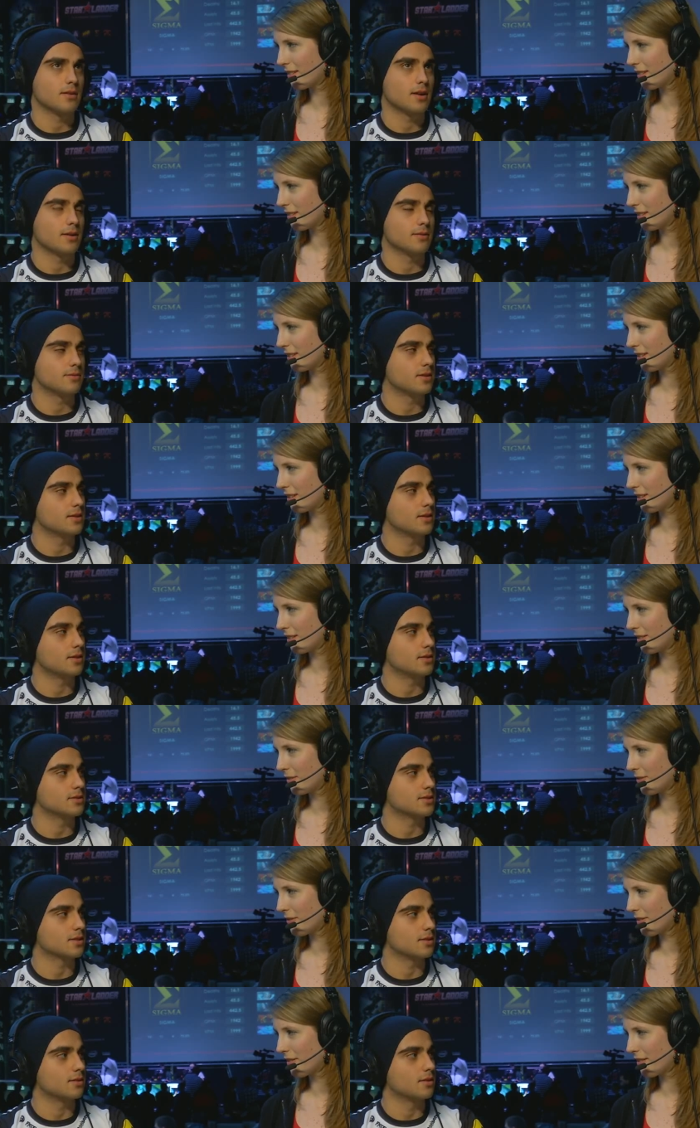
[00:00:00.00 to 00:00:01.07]
Speaker 1: I feel.
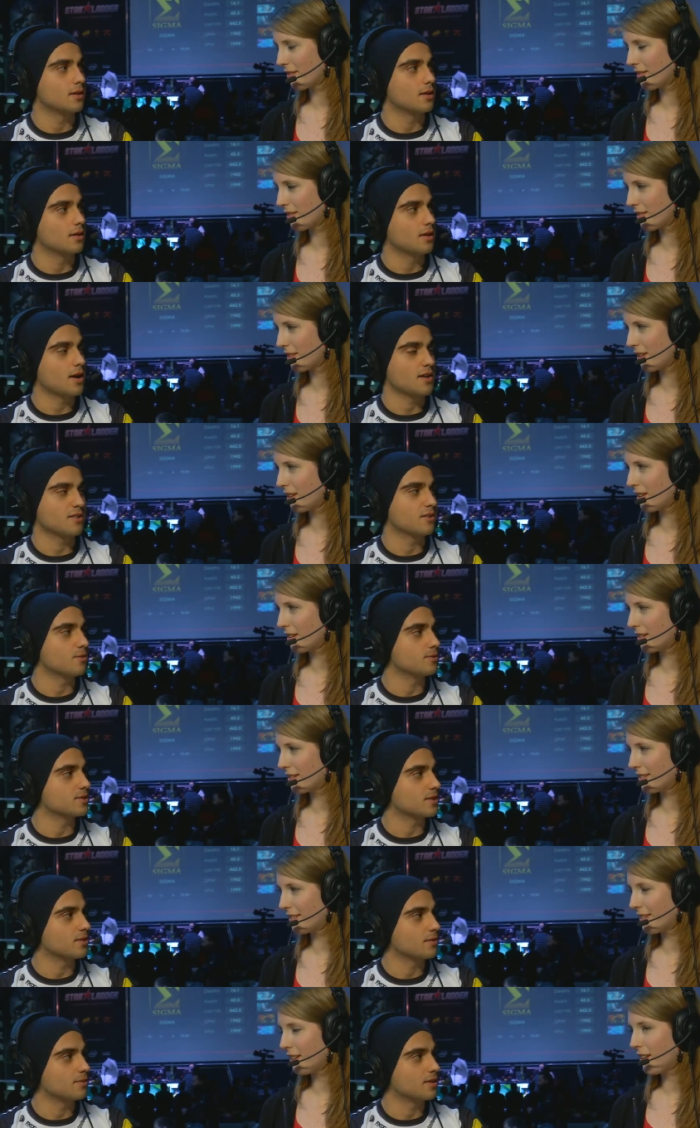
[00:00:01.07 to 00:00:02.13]
So I don't know
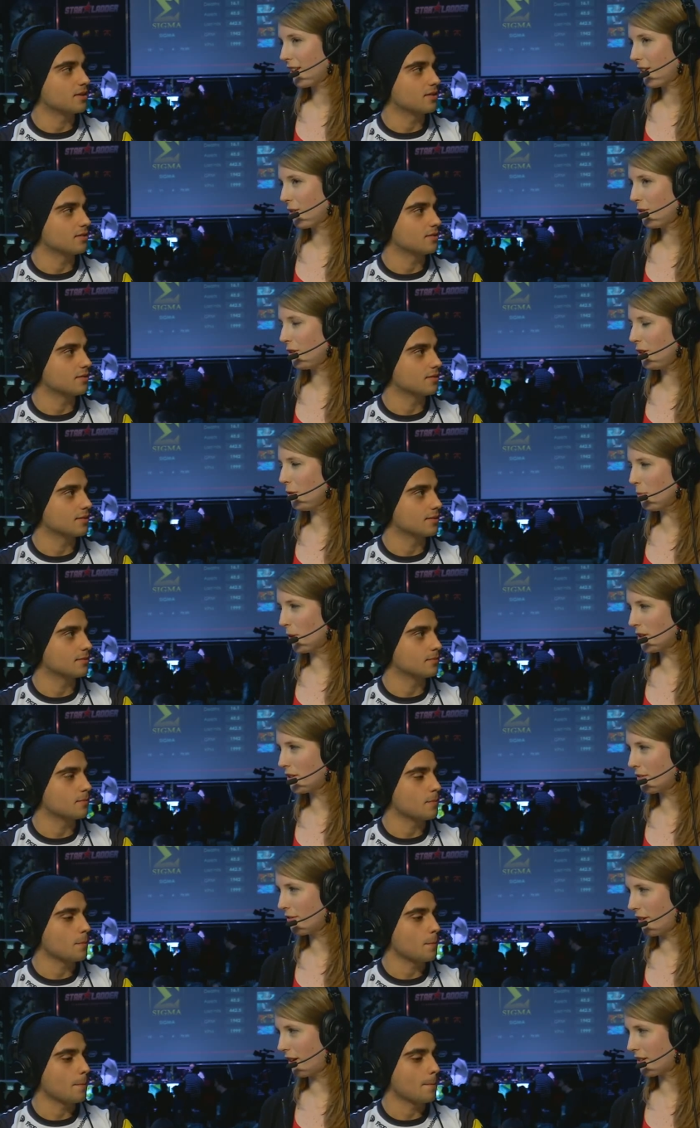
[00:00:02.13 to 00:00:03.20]
who's gonna win.
Speaker 2: Who do you want
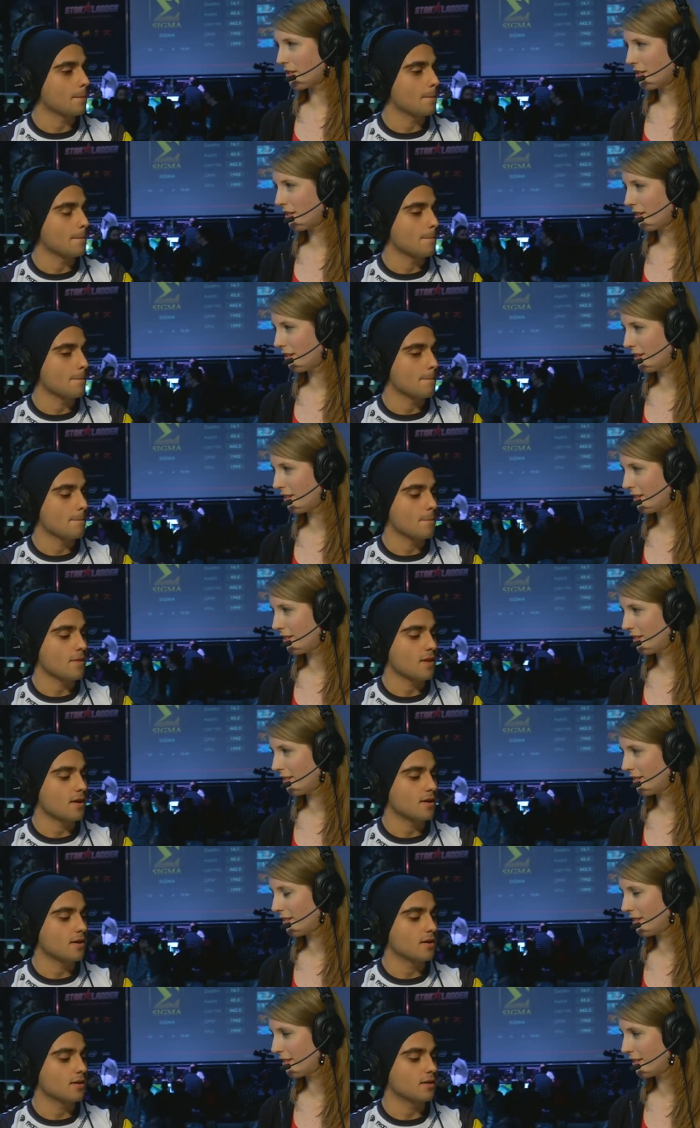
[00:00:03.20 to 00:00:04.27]
to face?
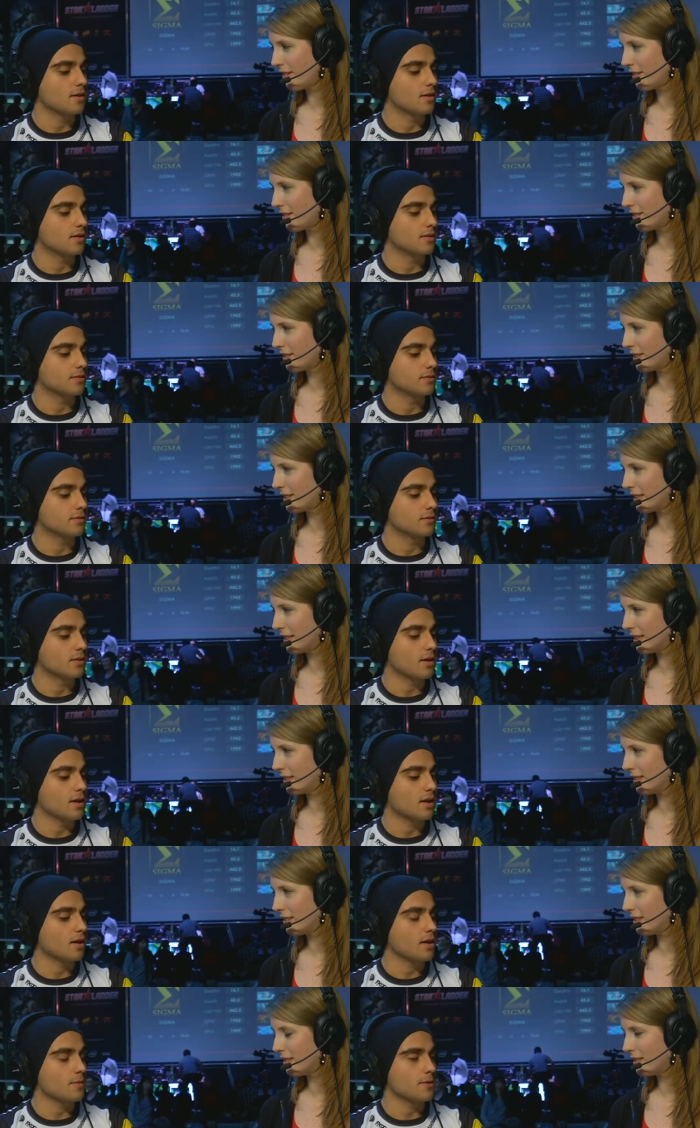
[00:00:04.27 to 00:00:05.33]
Speaker 1: Uh,
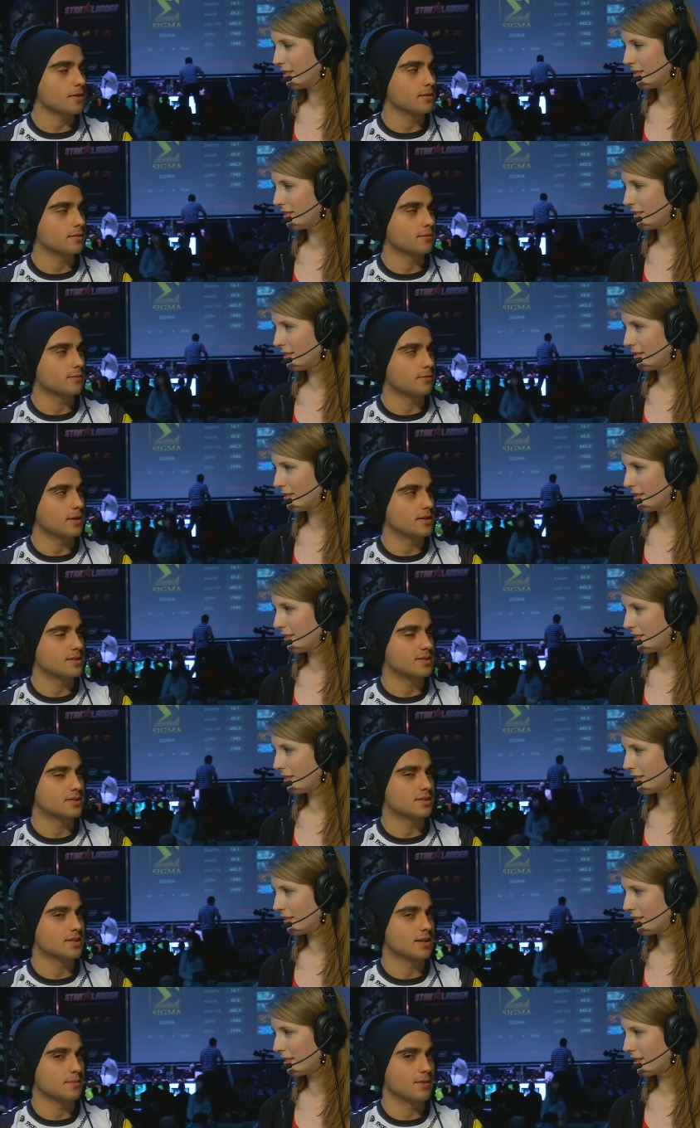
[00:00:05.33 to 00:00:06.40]
I wanna face
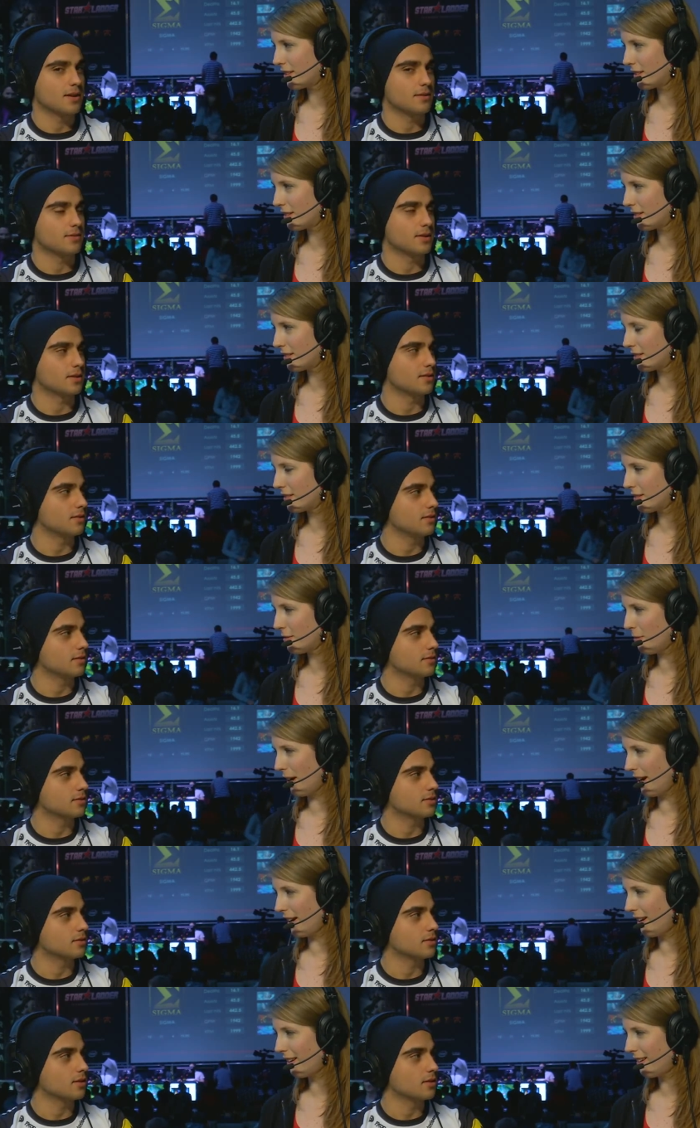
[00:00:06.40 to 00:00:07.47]
Sigma, I think.
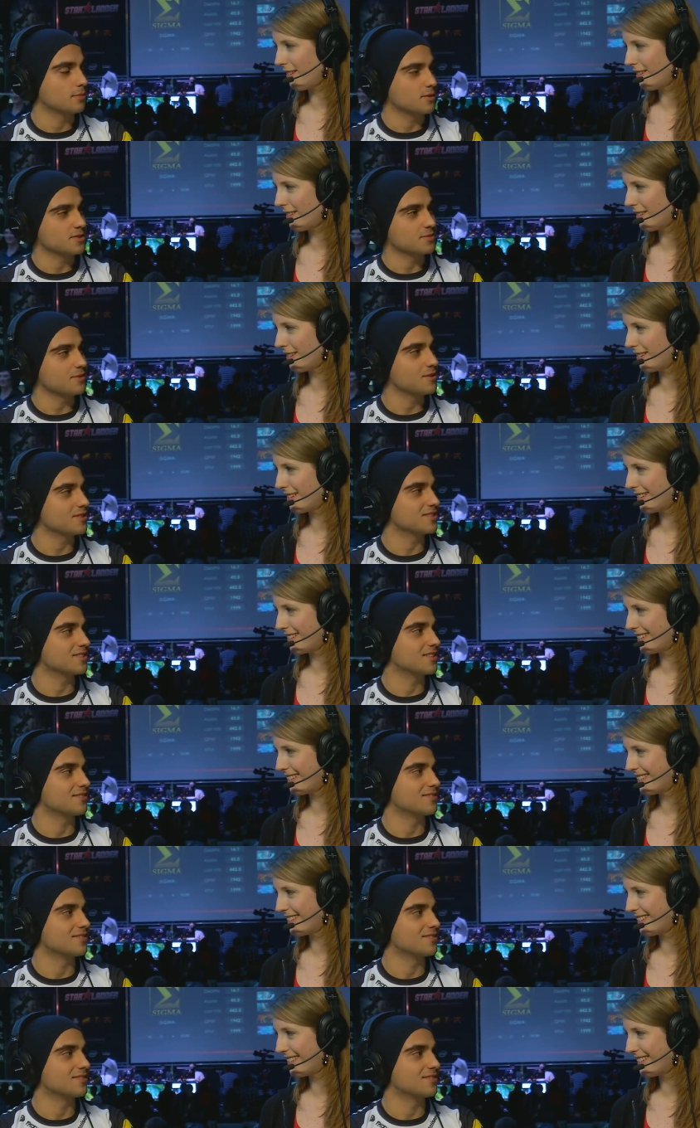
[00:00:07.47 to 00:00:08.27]
Why? Because we lost to them.